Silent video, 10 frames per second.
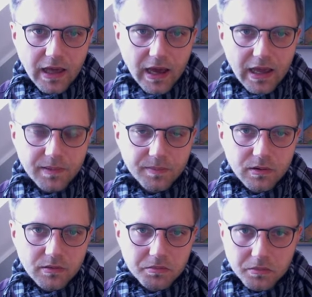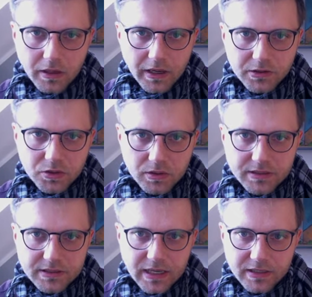I'm actually
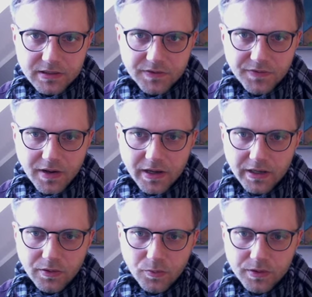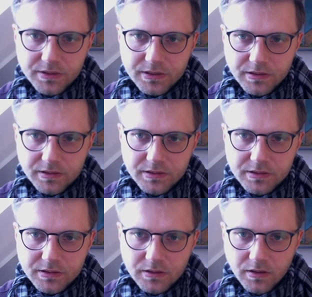satisfied with
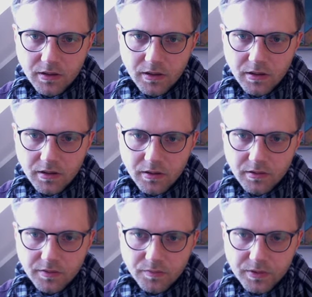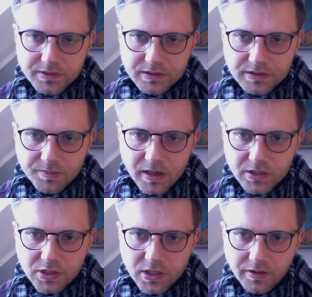this with this mesh.